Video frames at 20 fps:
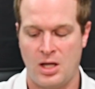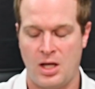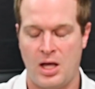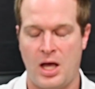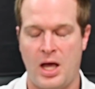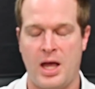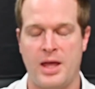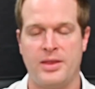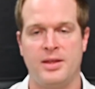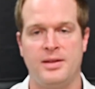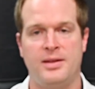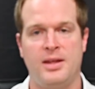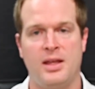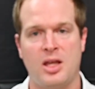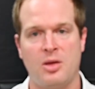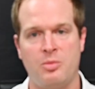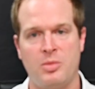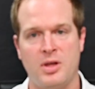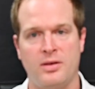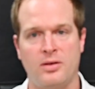I then take
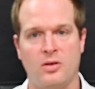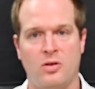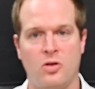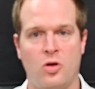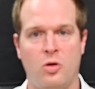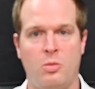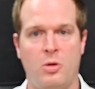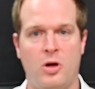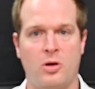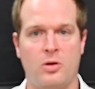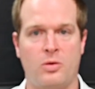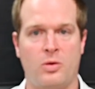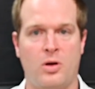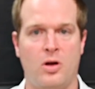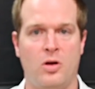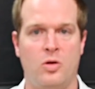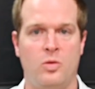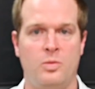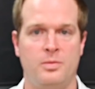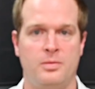a piece of cobalt
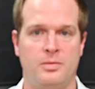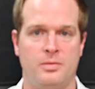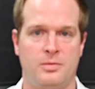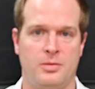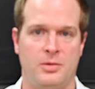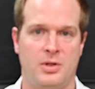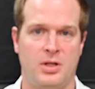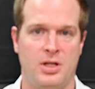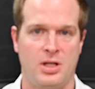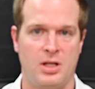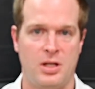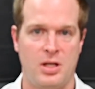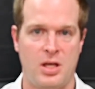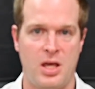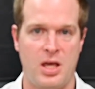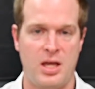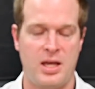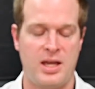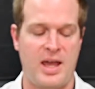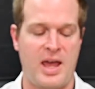chrome.
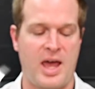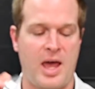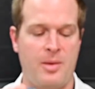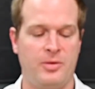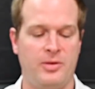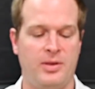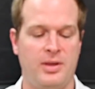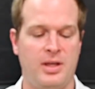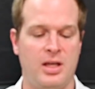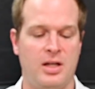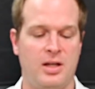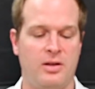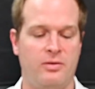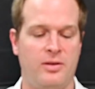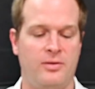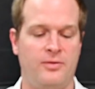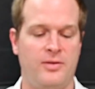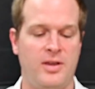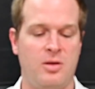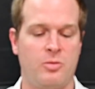It caps the end of the
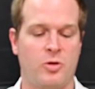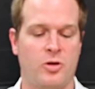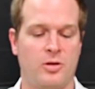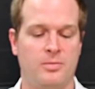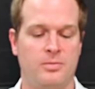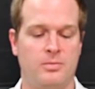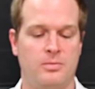femur,